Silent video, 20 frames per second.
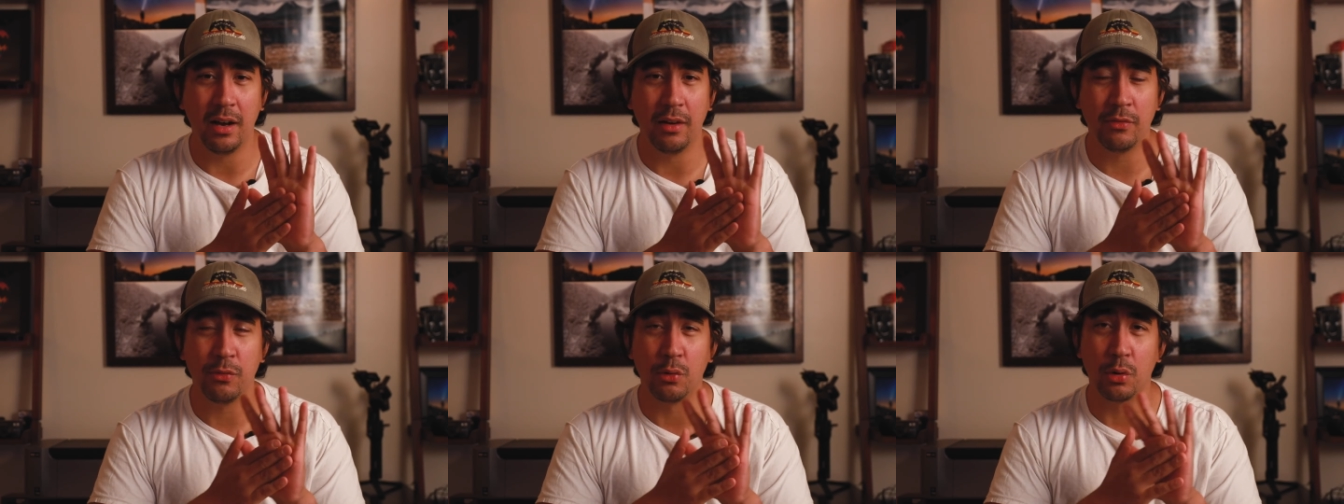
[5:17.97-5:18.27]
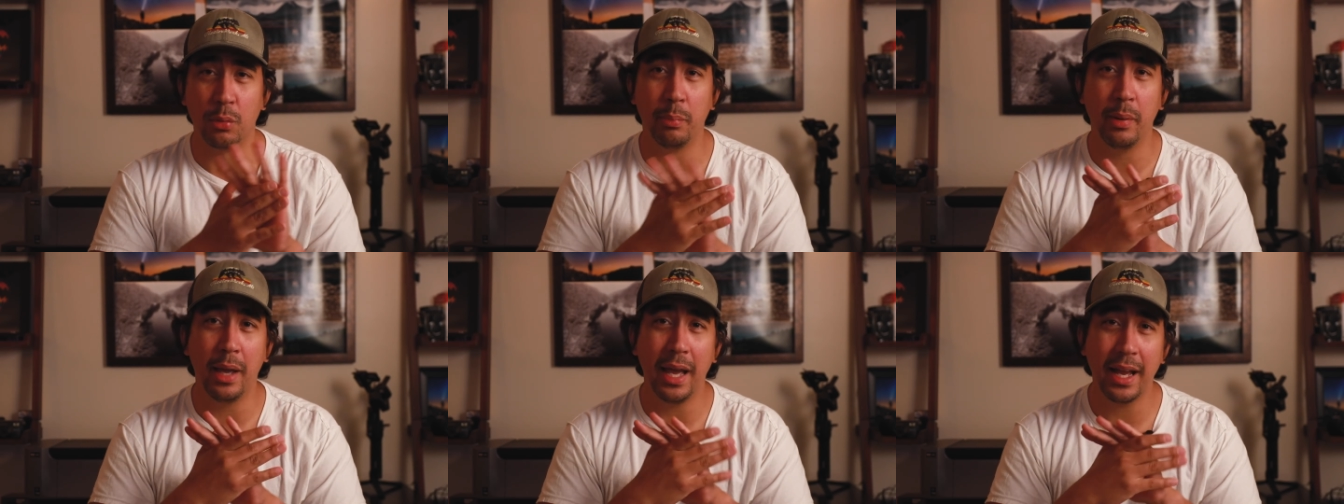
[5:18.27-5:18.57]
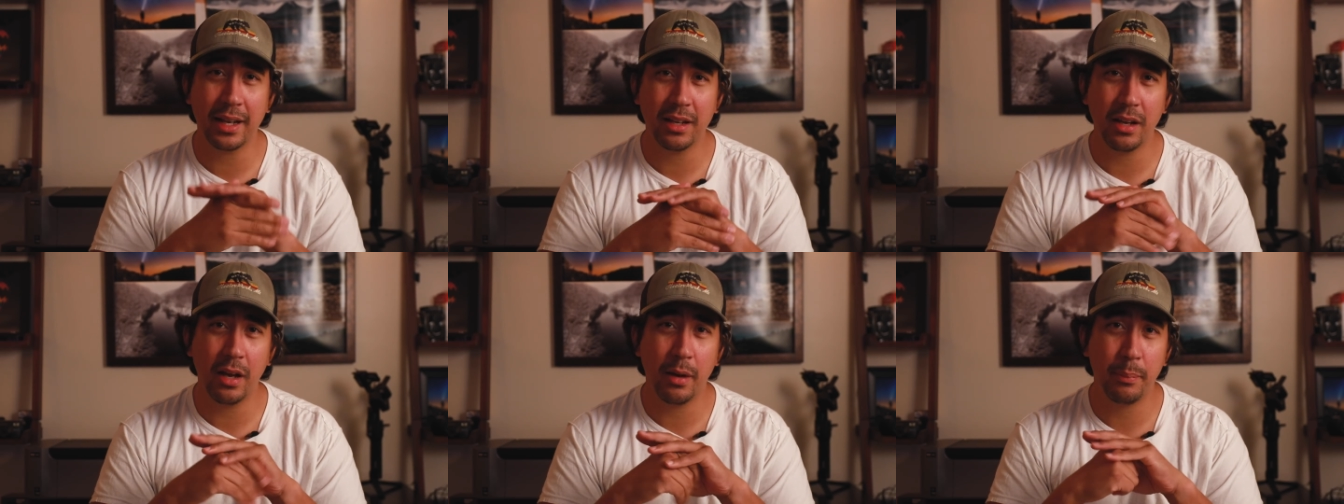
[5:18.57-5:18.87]
for
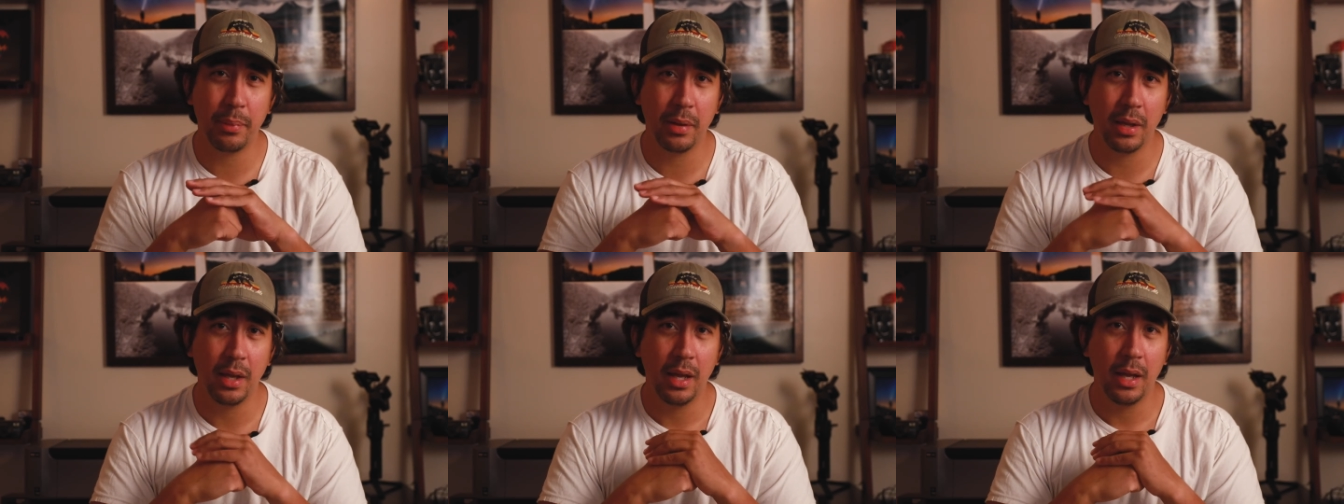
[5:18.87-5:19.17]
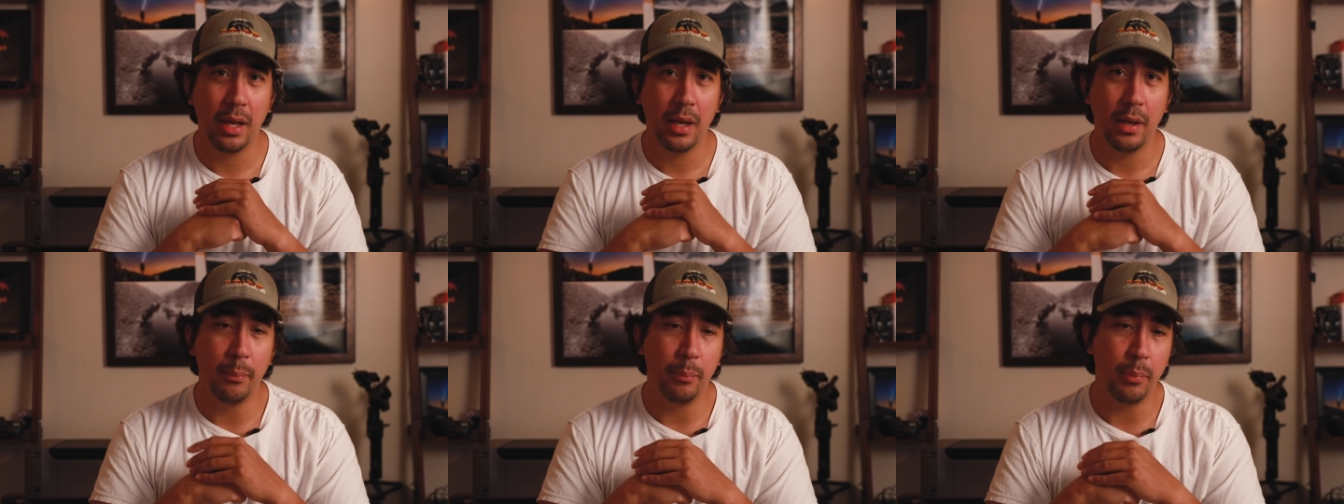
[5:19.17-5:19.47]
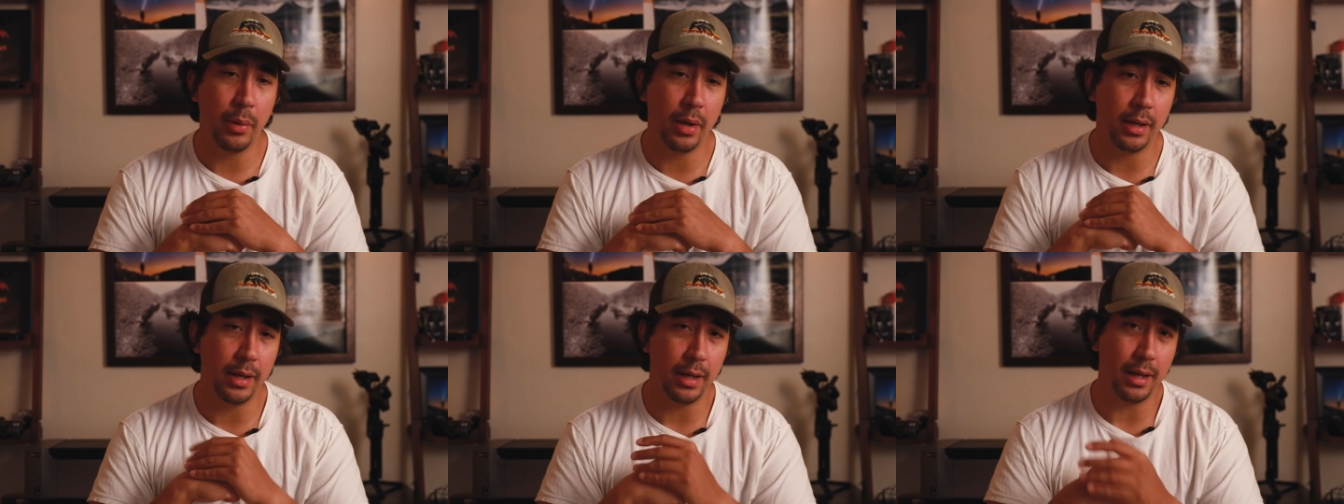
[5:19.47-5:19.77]
backup,
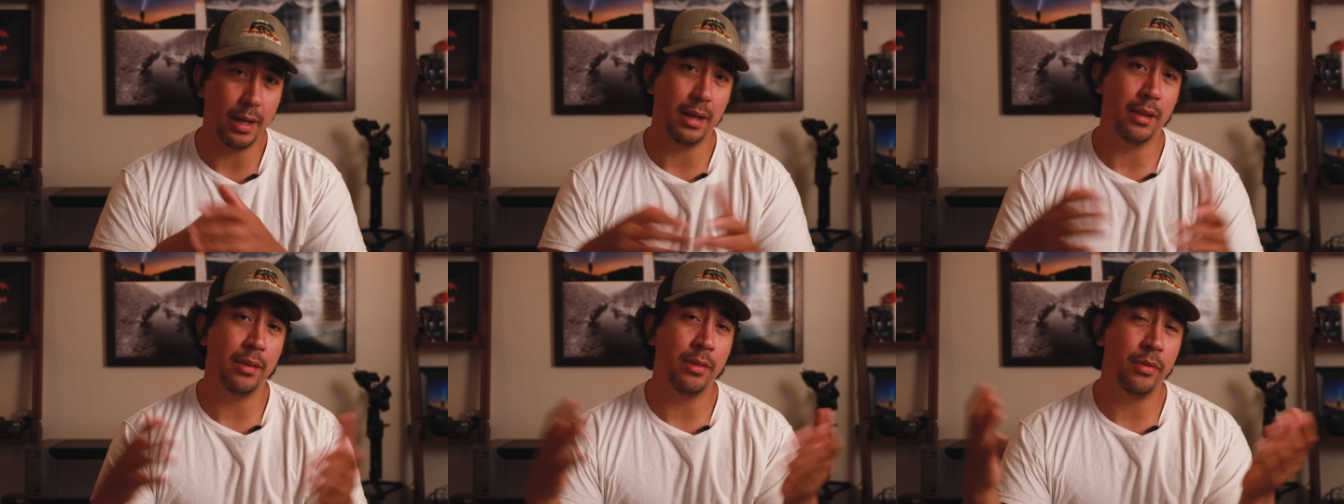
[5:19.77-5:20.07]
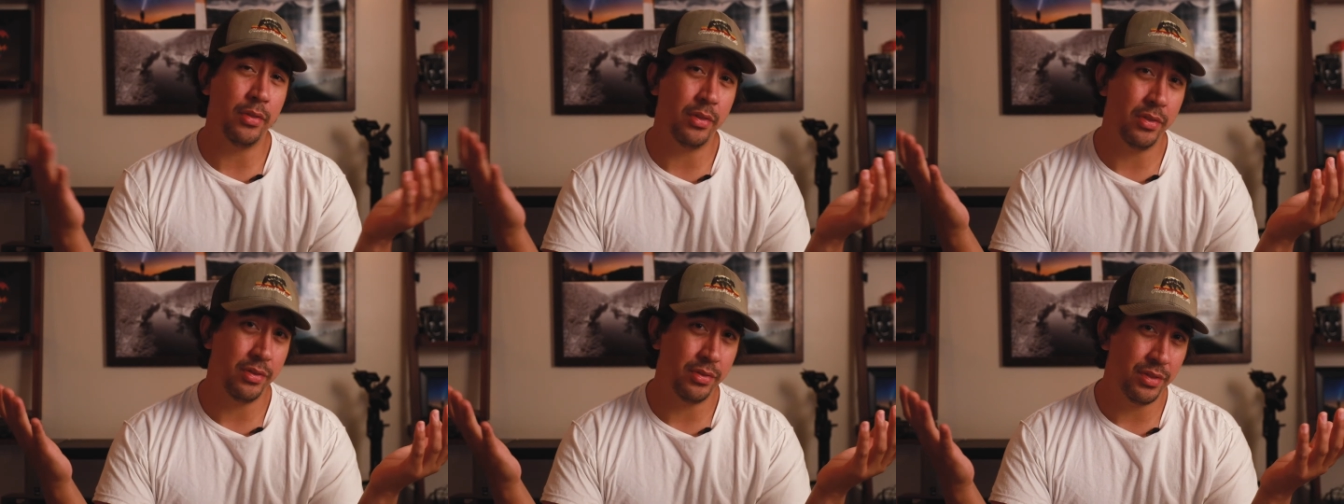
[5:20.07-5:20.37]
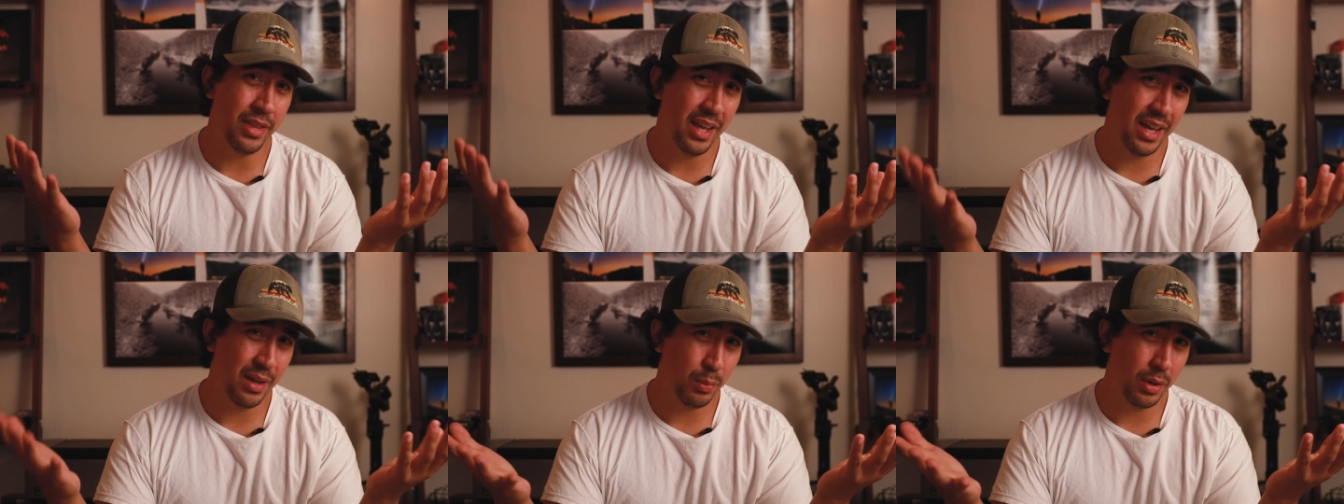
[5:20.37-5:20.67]
but
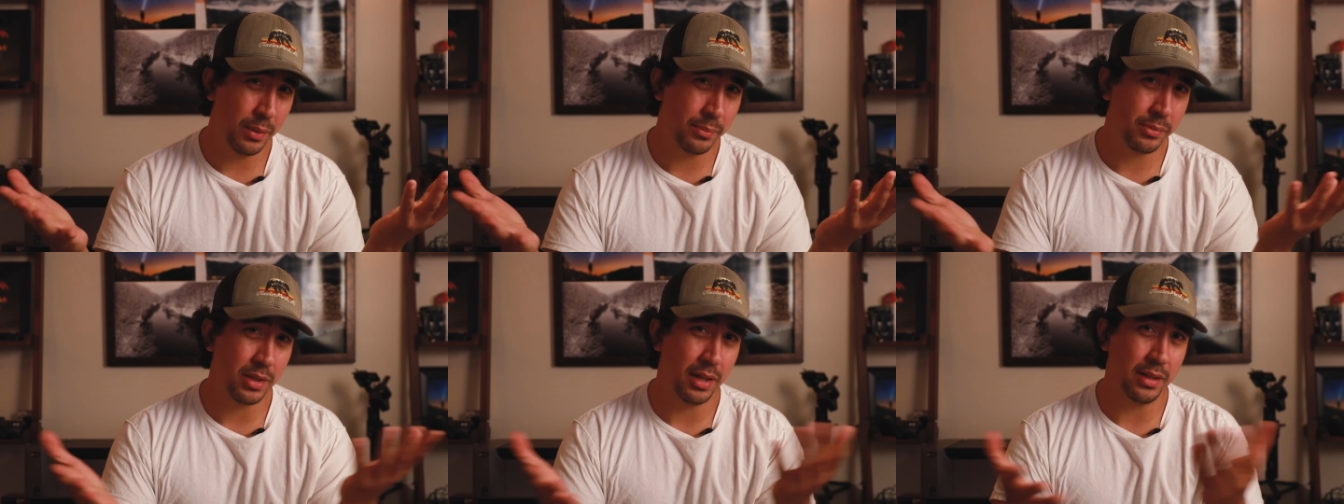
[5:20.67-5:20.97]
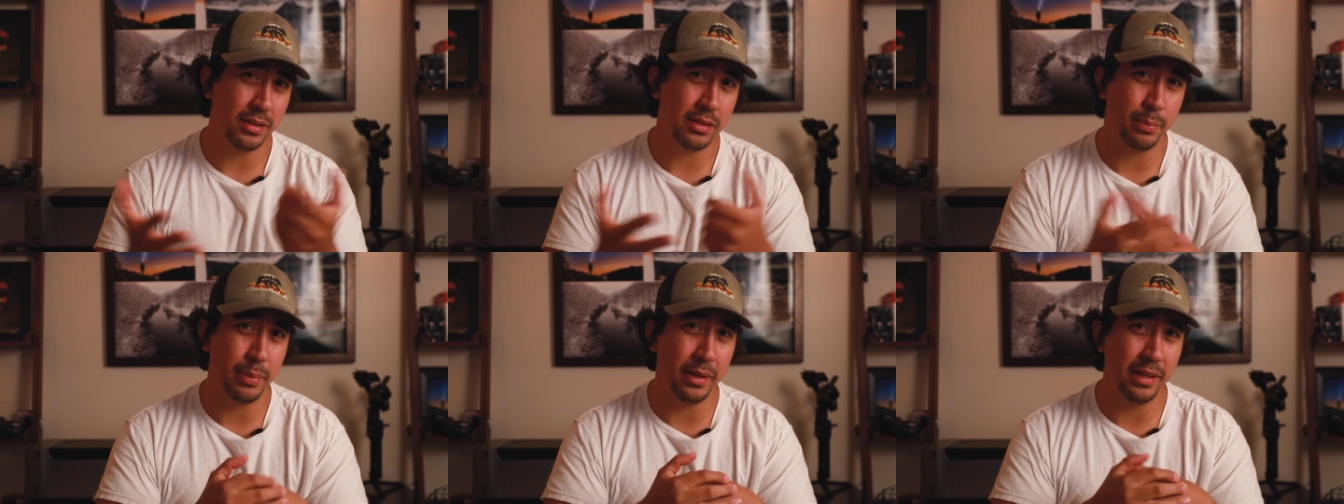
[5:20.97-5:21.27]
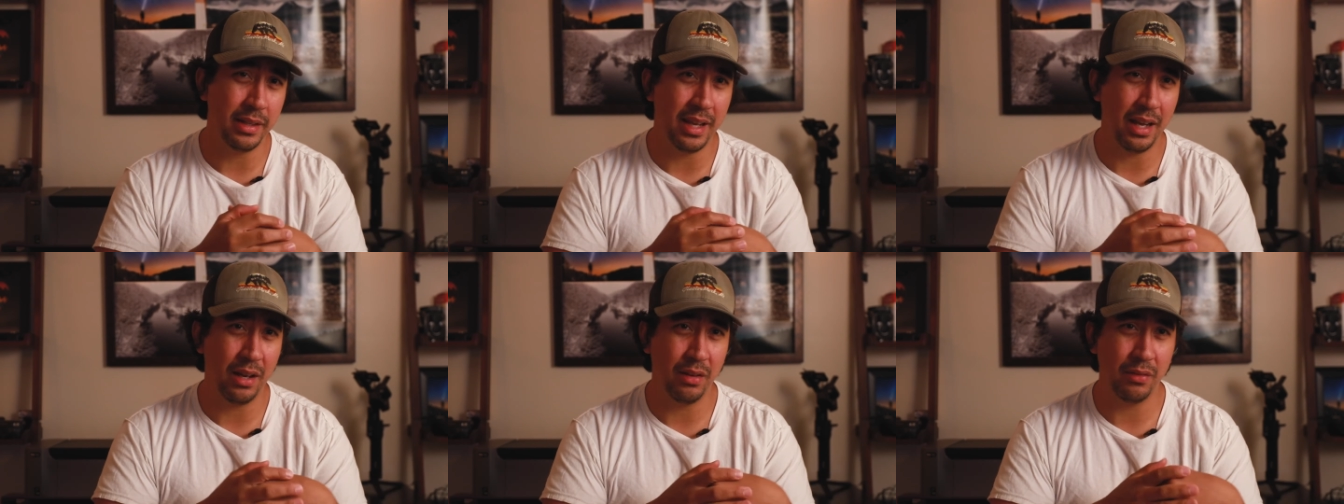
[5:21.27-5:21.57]
that website's
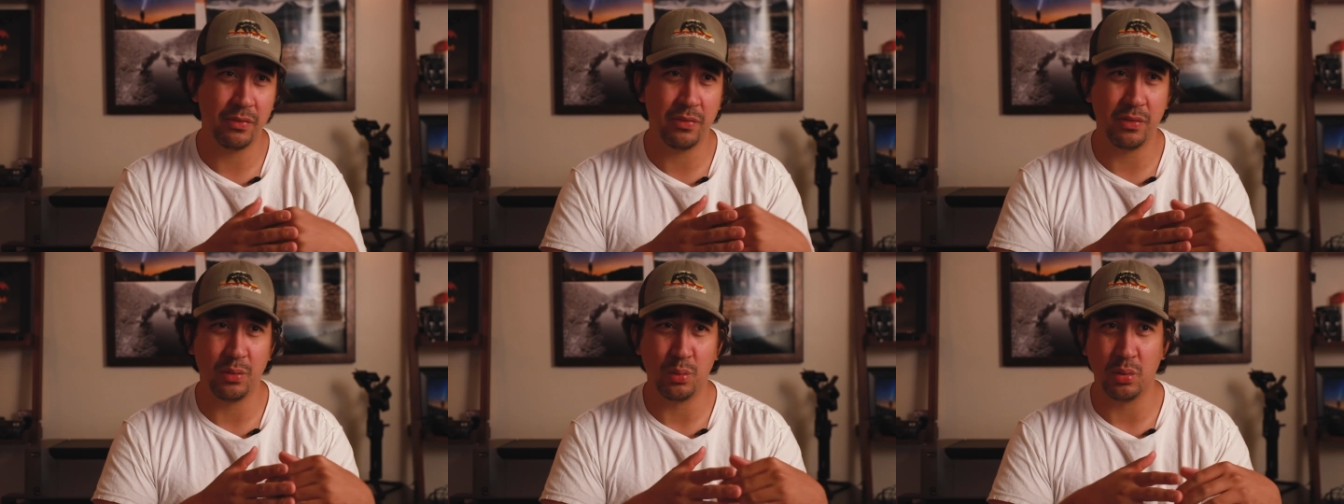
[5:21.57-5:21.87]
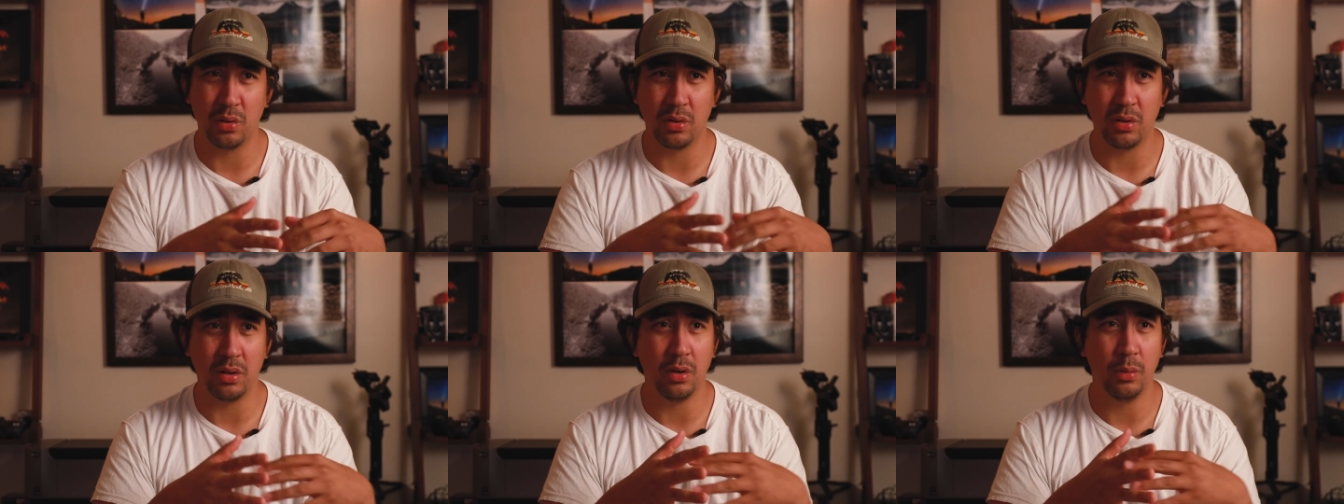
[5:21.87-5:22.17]
been down for